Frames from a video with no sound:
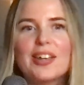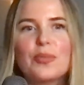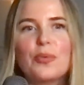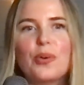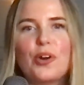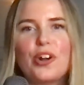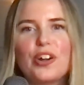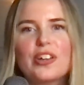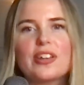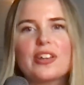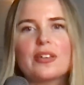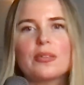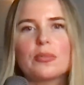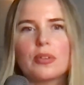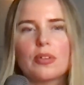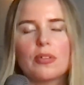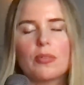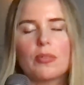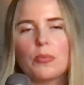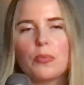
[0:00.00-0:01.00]
work
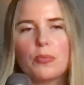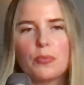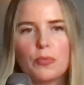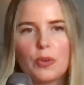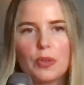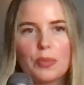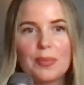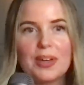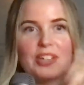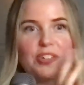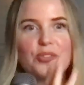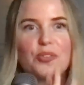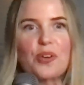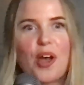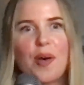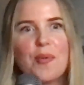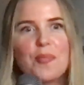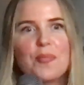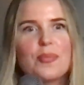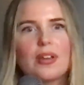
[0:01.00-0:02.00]
with my
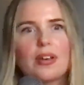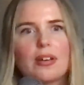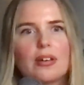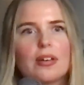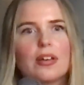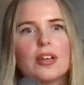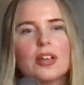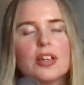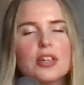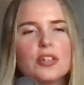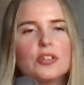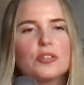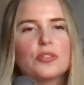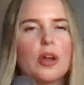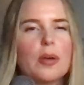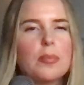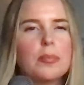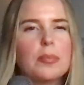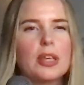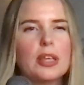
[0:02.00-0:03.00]
drumming
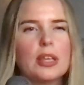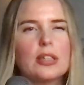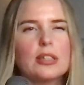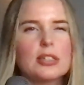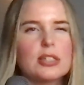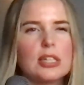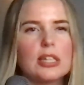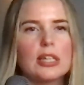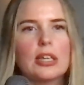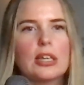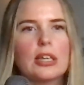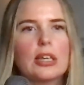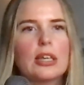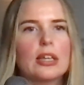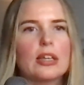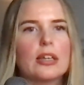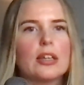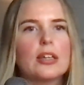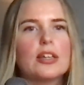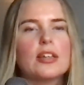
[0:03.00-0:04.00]
and singing,
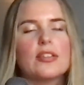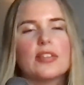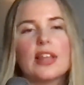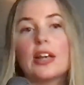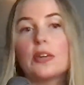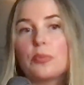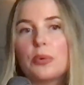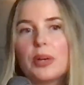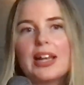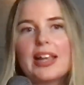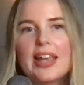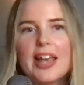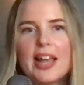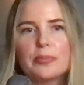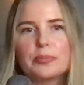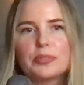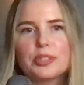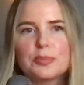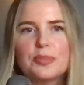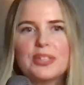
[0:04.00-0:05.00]
and that really
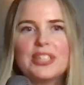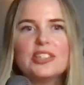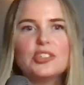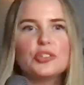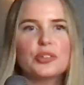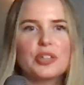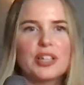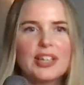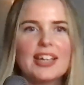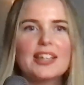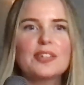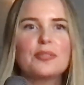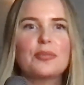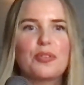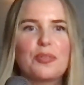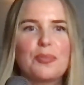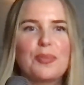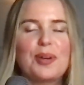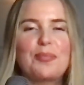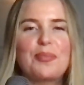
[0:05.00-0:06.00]
helps me to connect
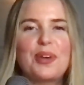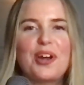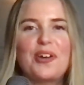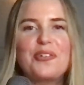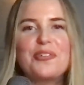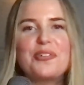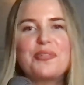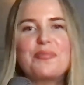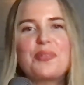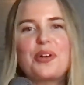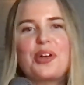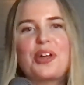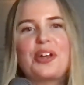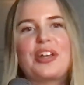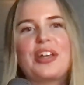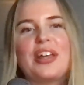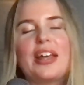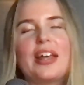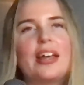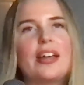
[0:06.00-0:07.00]
with my power.
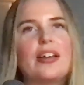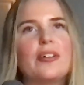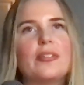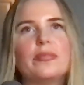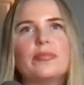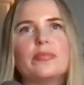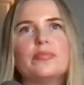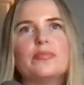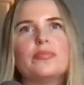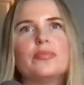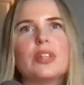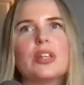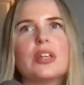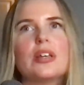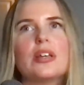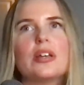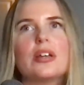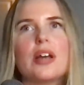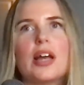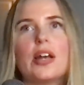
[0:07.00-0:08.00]
But and
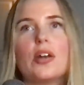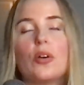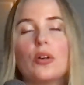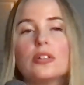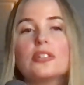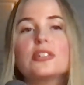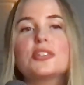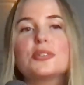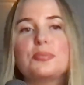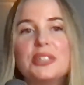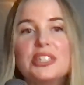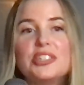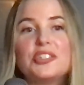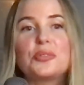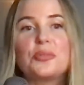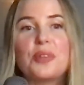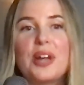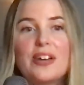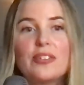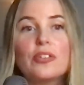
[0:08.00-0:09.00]
also be
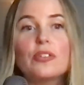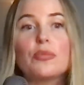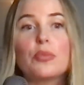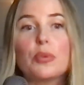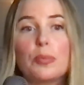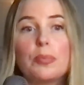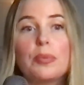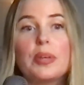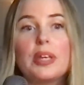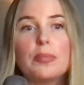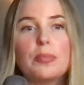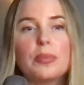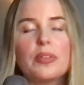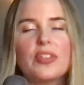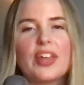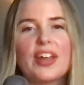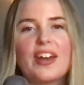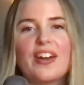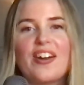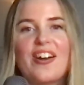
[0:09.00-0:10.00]
surrounded with people
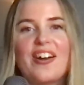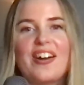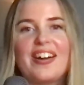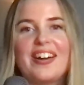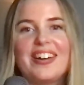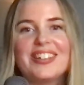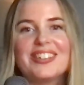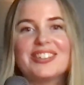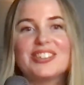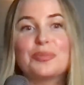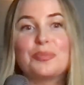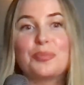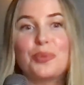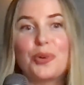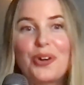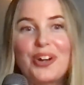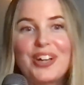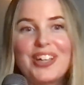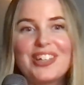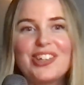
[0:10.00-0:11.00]
that are
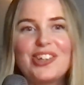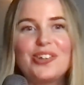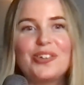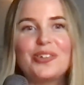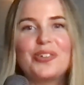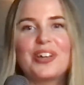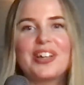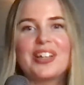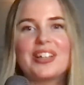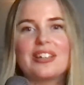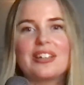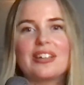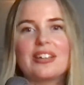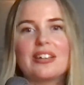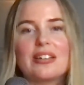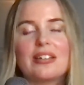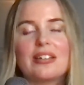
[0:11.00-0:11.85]
supporting you. And